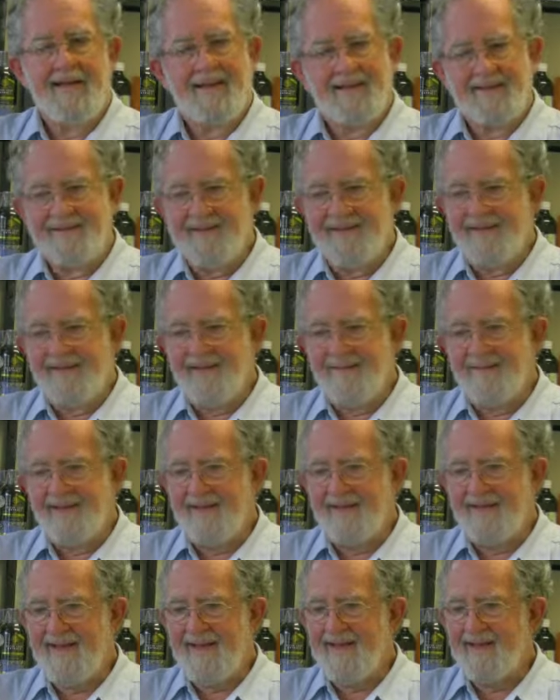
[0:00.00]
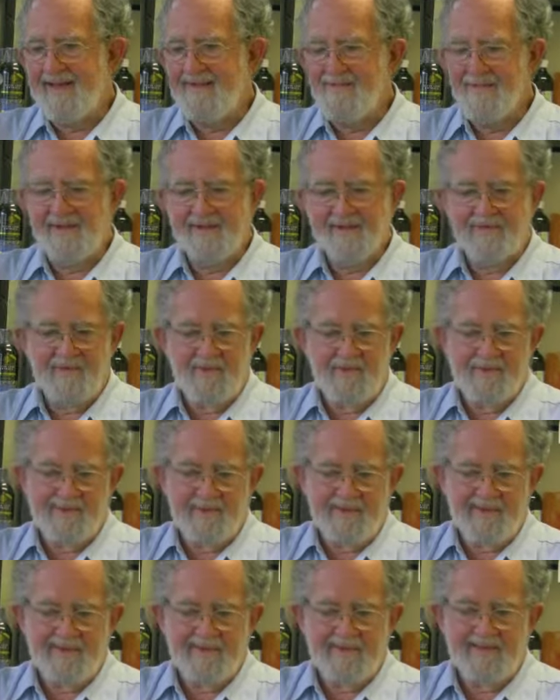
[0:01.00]
There's no doubt about that. And what's more,
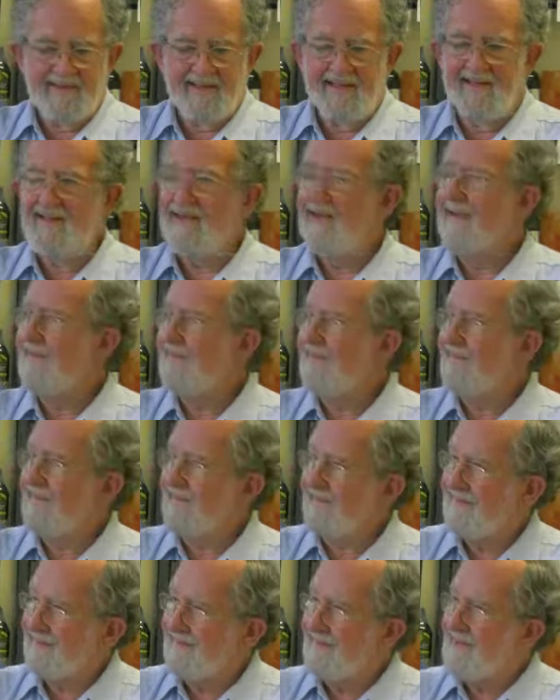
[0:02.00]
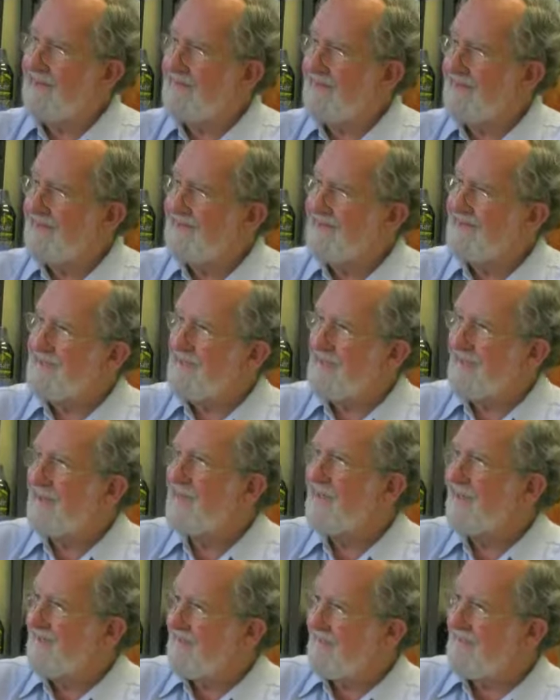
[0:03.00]
we also now, this is going to be interesting for
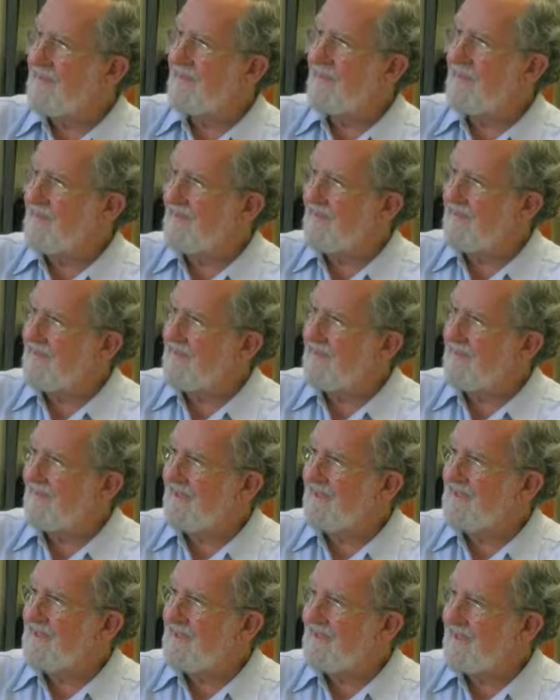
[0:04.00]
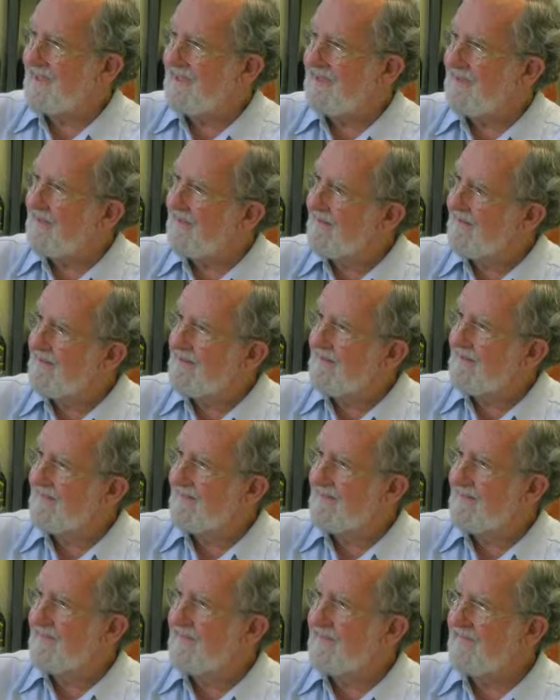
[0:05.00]
you, because I'm going to talk about Russian technology in the
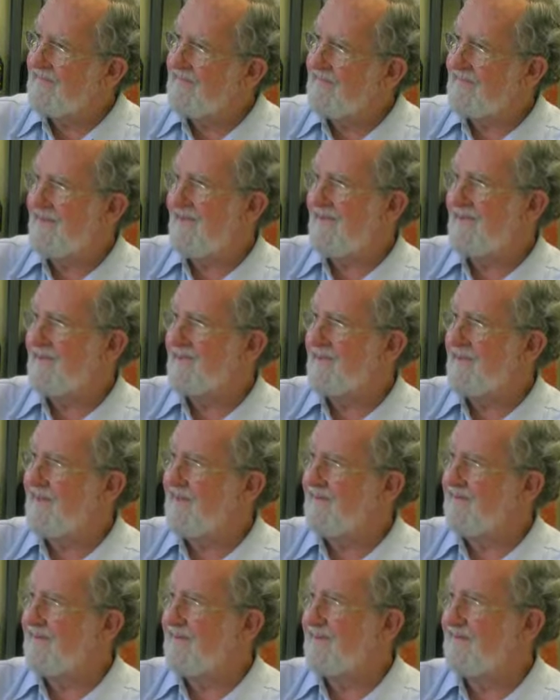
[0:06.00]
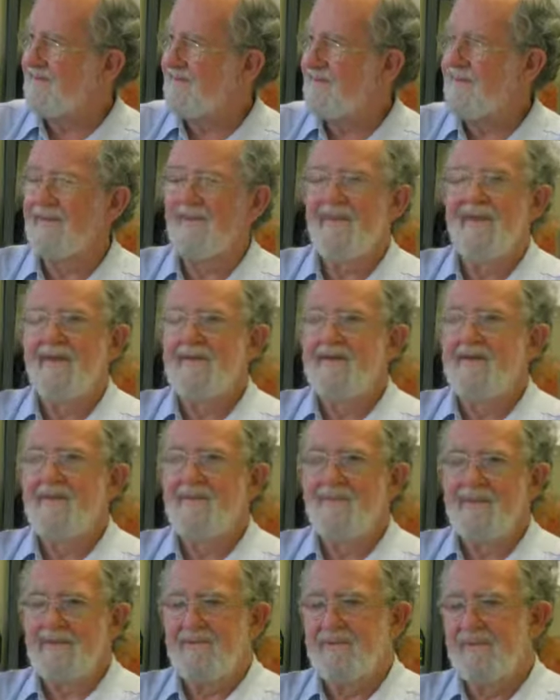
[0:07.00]
form of the Physiospect, which was
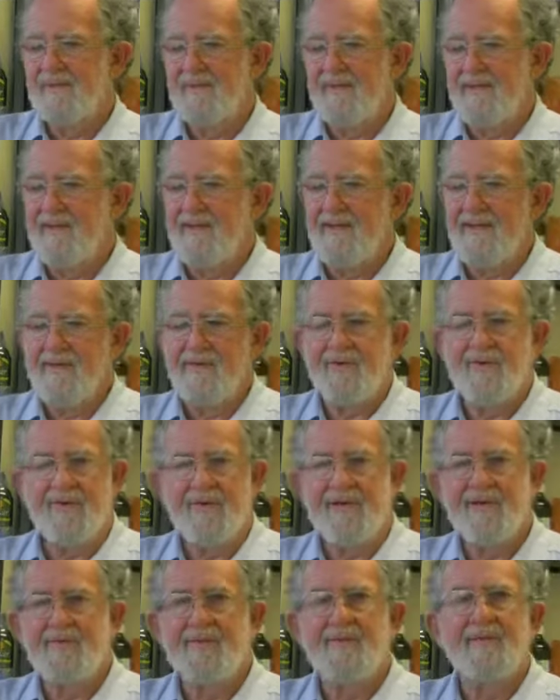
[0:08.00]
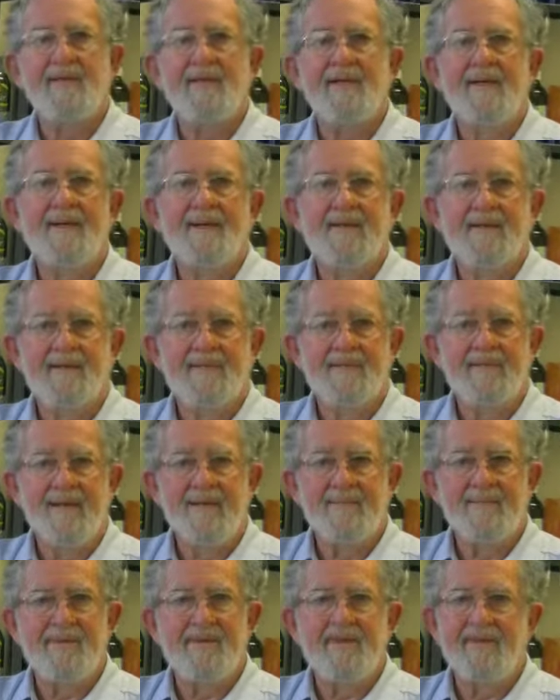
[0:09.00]
the incredible
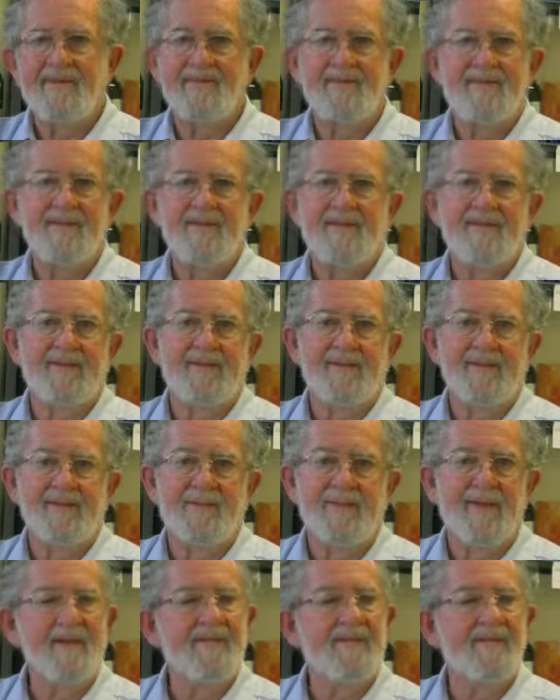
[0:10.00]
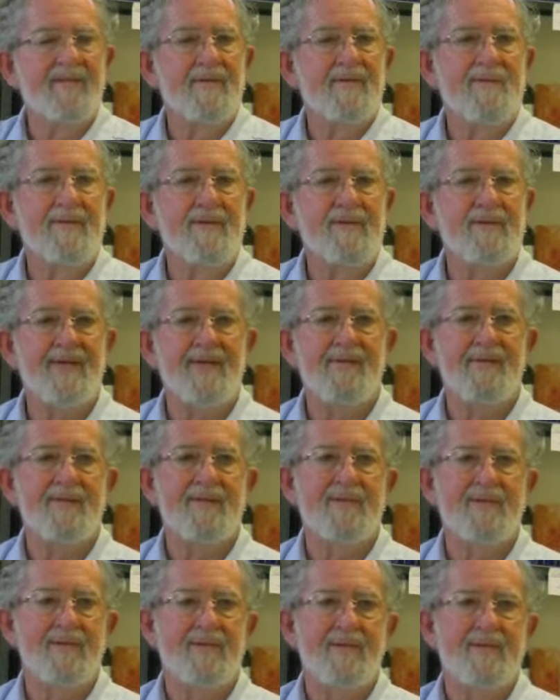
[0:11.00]
development of this wonderful machine
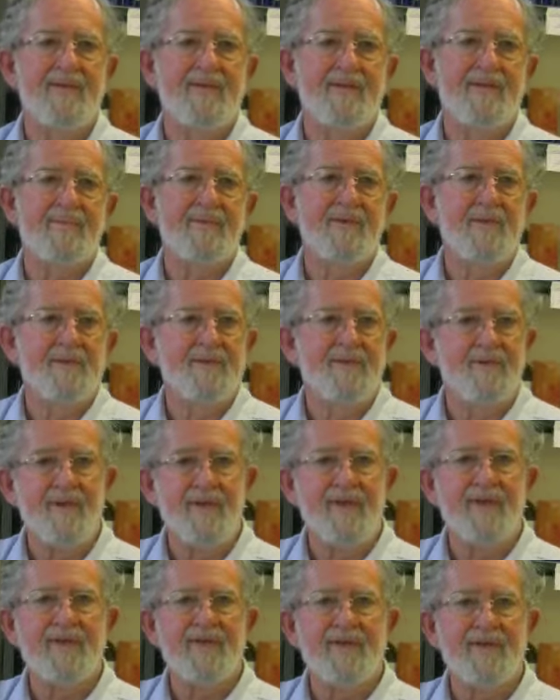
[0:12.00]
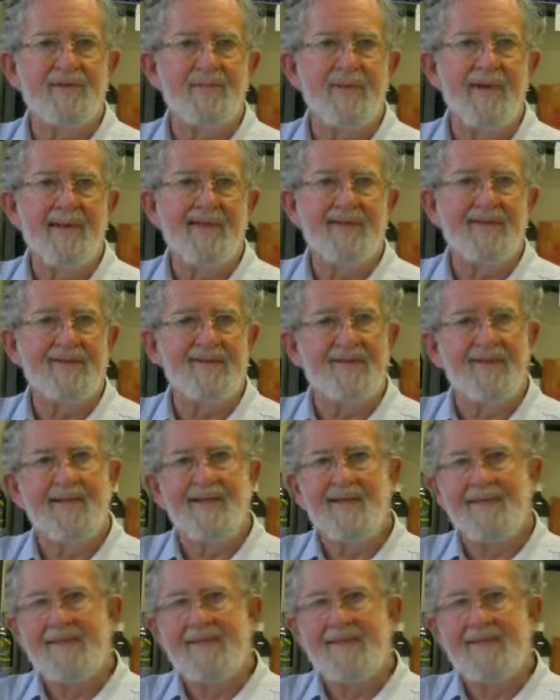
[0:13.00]
which the cosmonauts took into space,